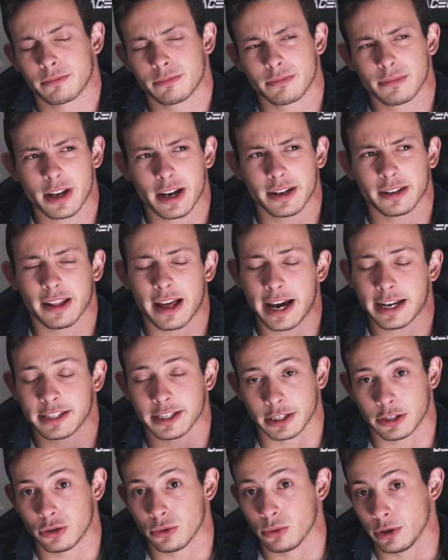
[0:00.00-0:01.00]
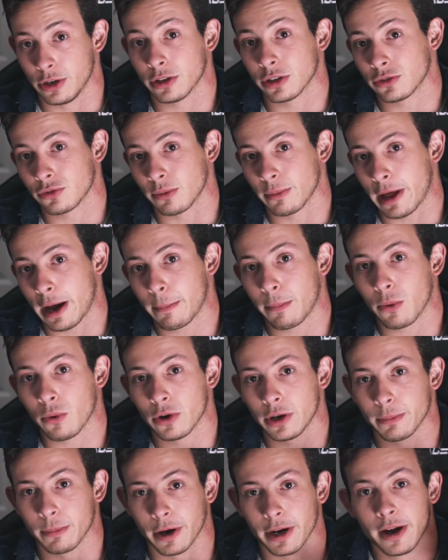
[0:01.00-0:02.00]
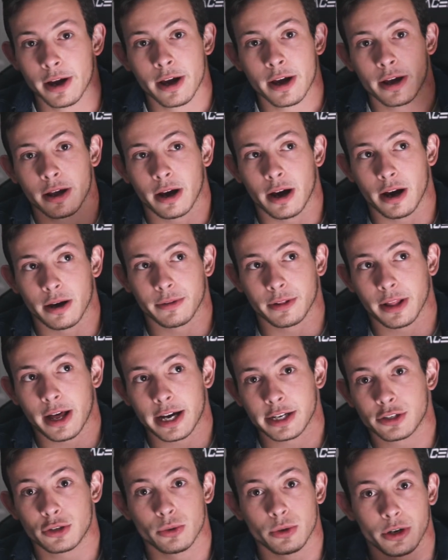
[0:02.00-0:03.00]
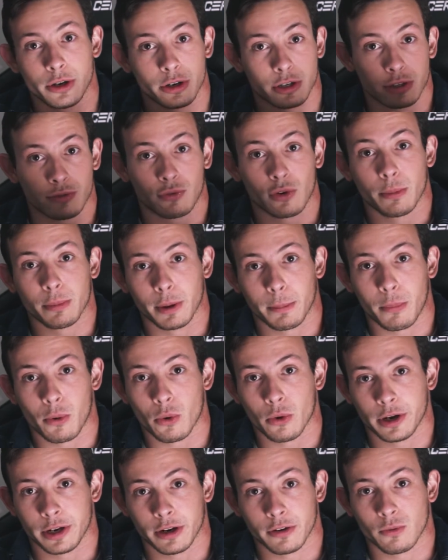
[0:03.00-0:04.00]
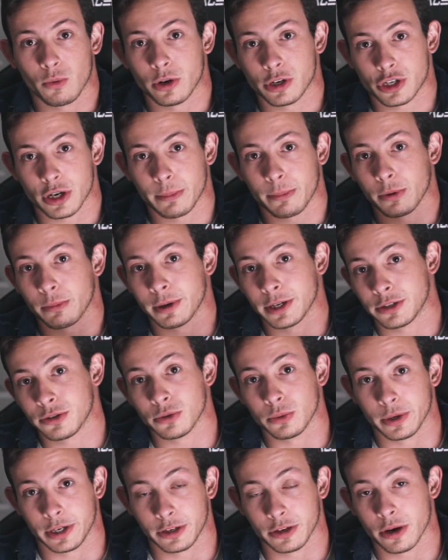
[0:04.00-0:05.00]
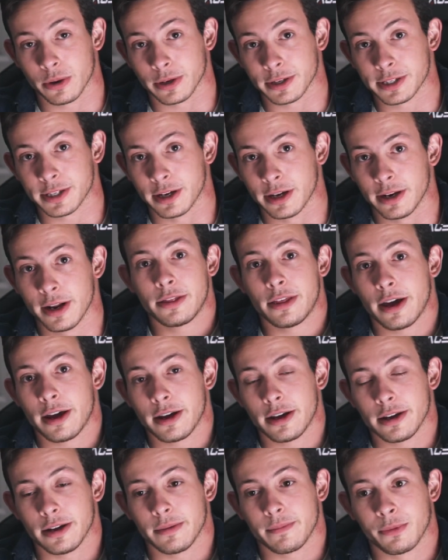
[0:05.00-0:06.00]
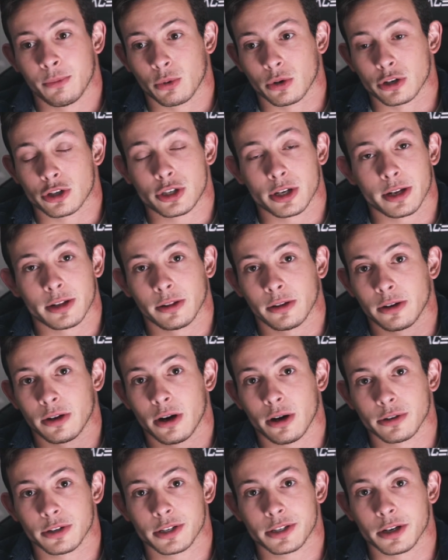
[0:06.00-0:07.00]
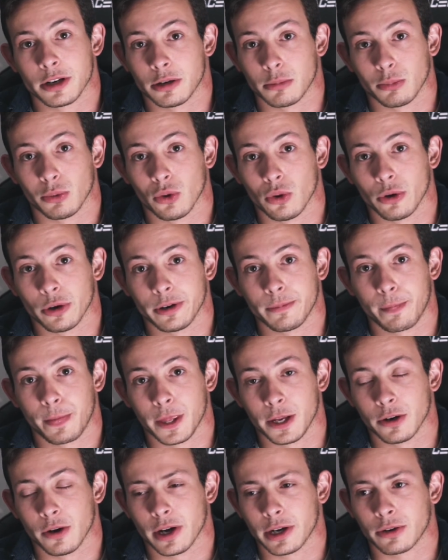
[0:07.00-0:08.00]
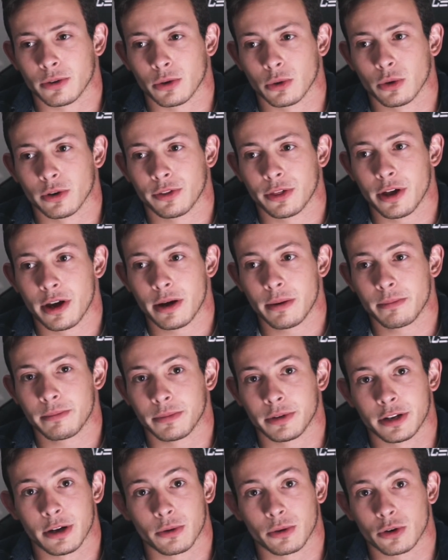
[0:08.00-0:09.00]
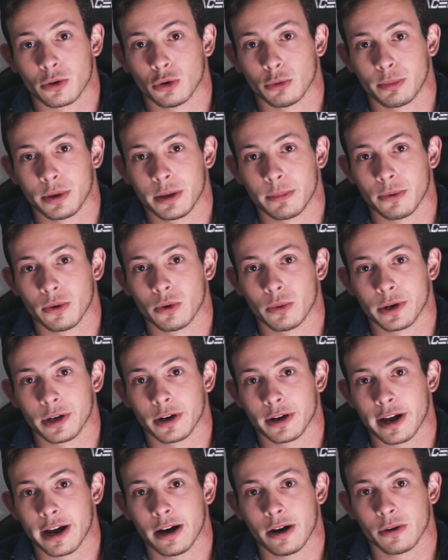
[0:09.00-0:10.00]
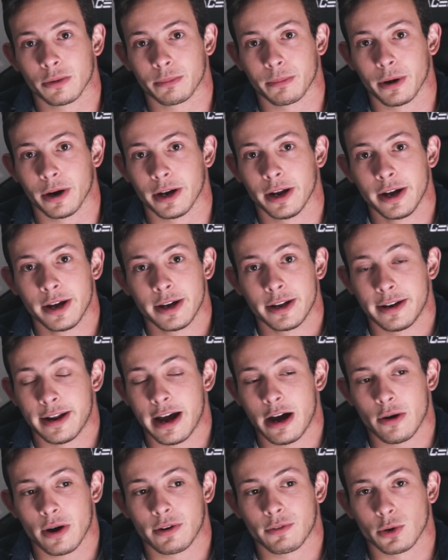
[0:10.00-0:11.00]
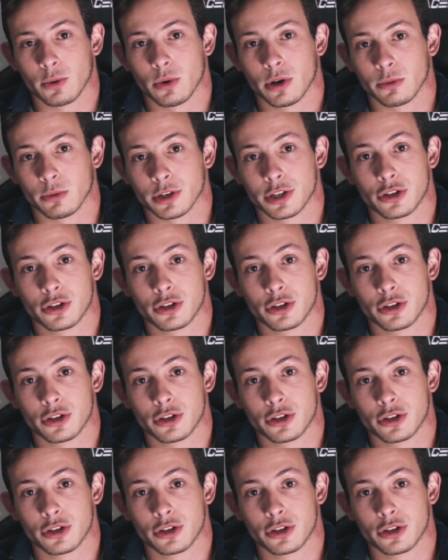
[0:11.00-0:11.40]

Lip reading: not the last 2 years from that point, but the last 2 years from the point of which I put my 2-week notice in. They were suddenly all just unemployed. You know, I grew with them. They were cool people. We hung out, but now everyone was